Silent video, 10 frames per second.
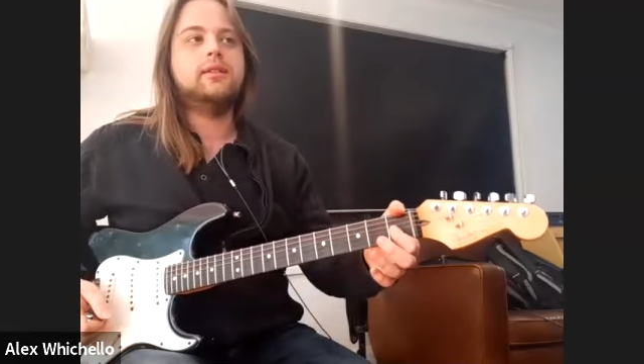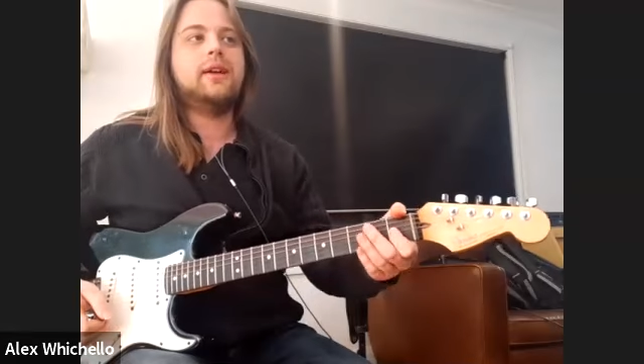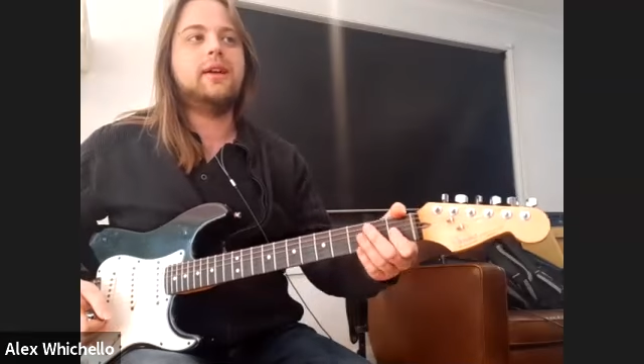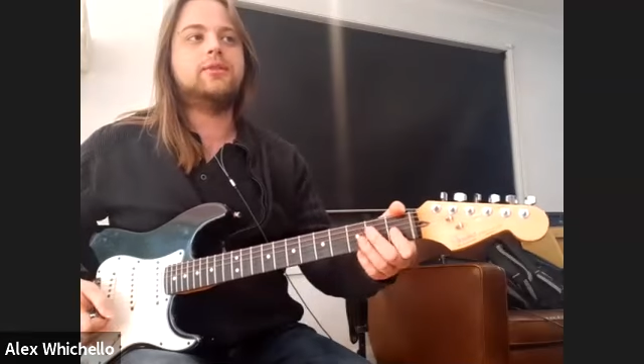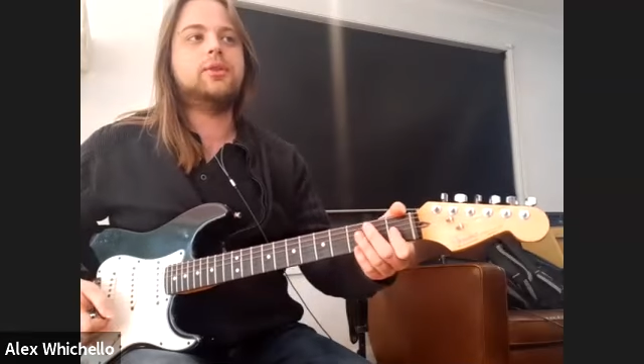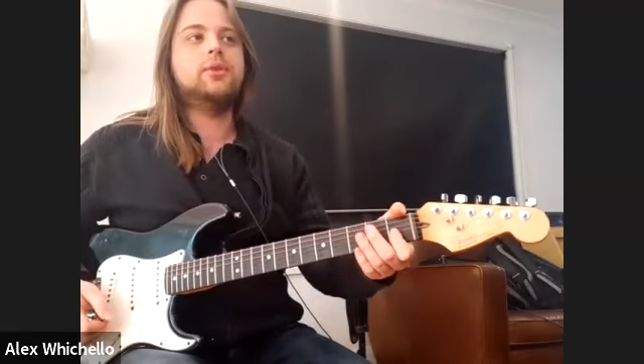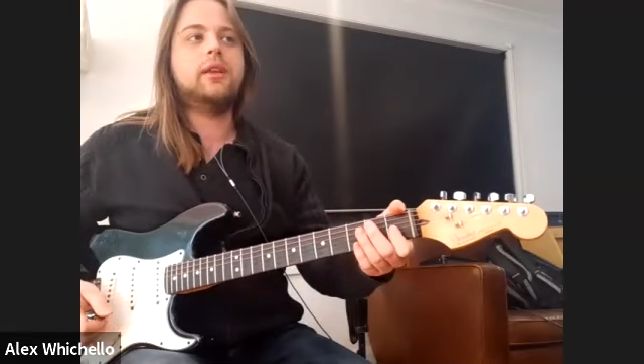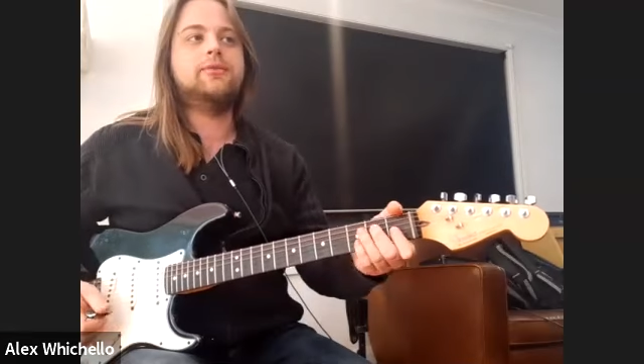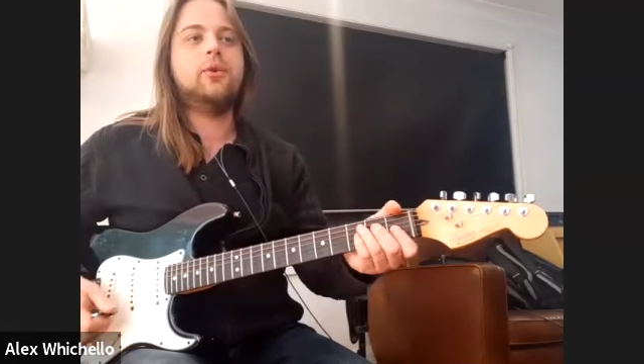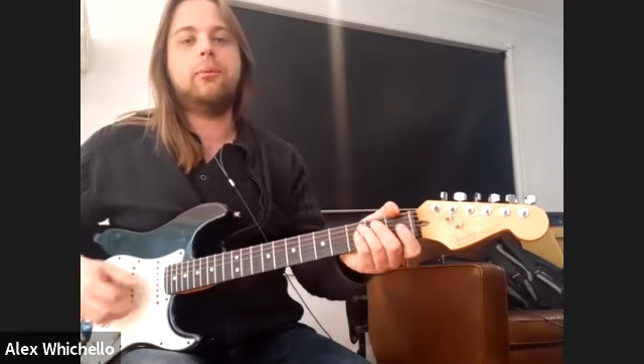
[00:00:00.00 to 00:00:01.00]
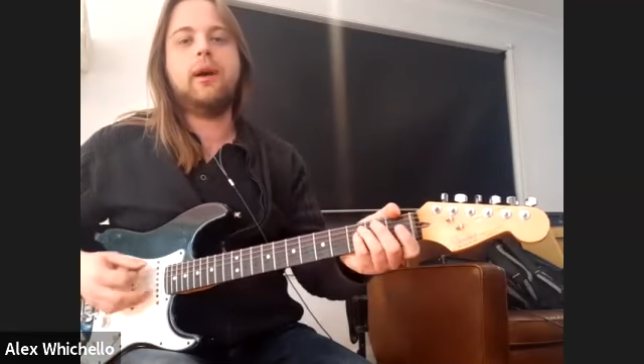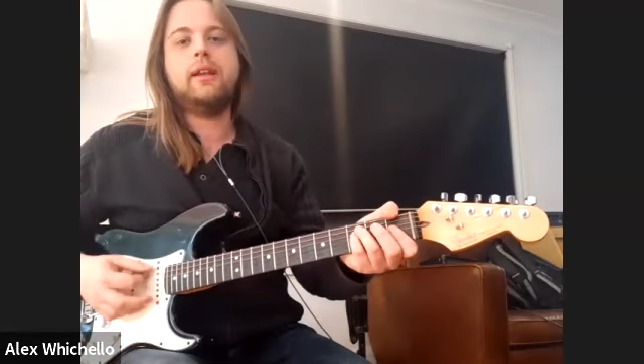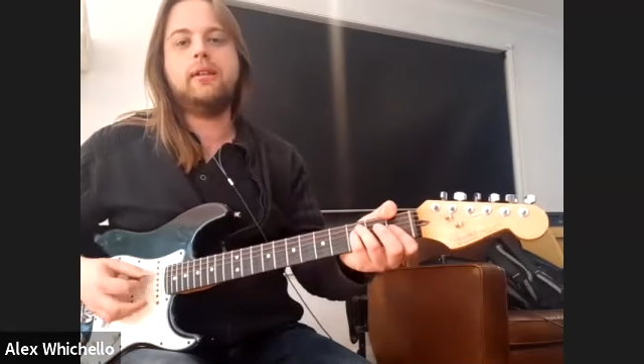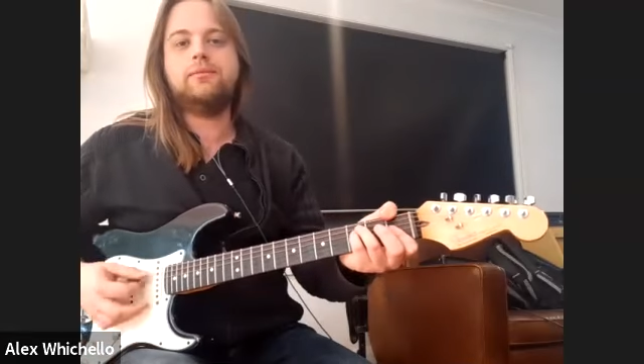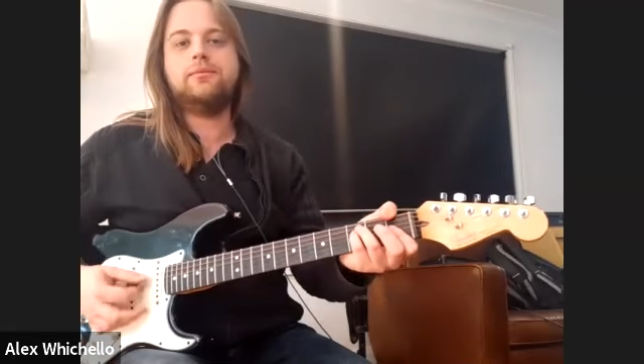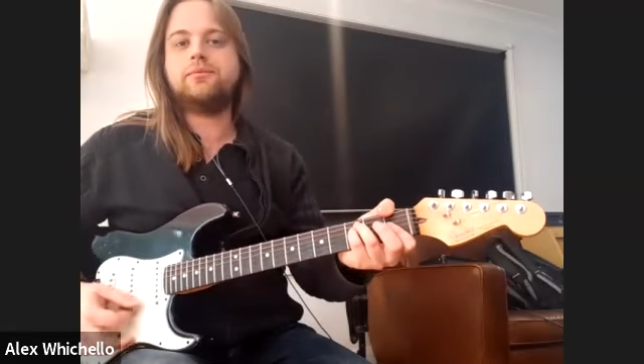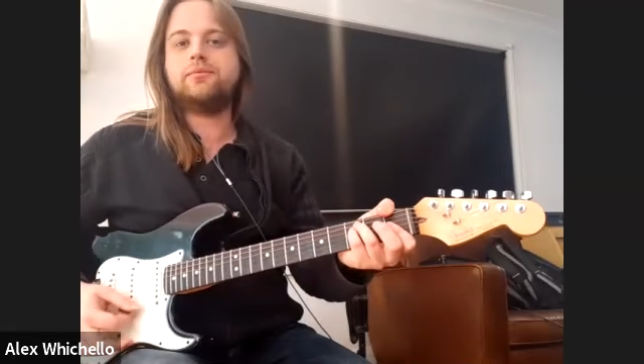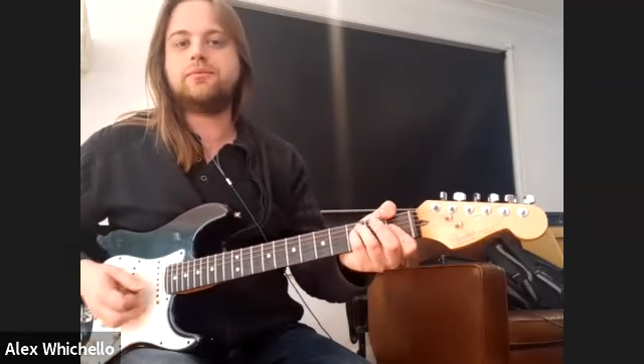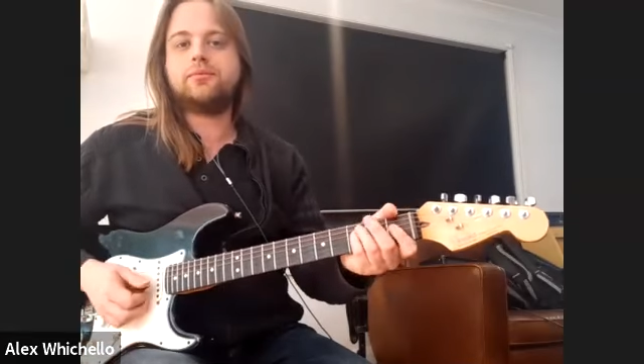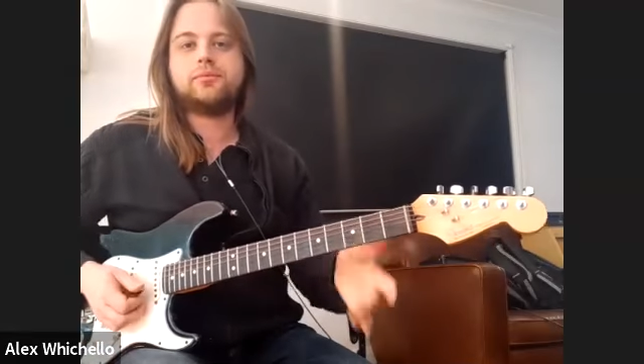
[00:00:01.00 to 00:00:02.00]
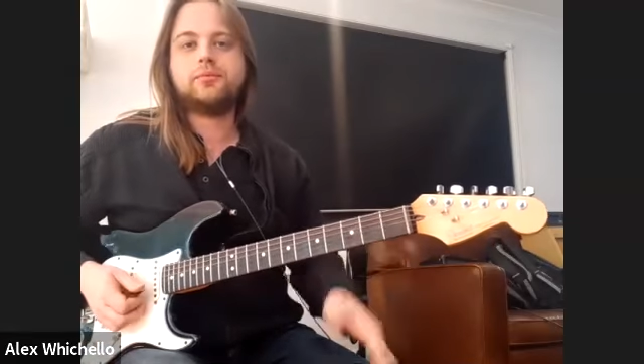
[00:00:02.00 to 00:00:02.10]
down to the 4 minor.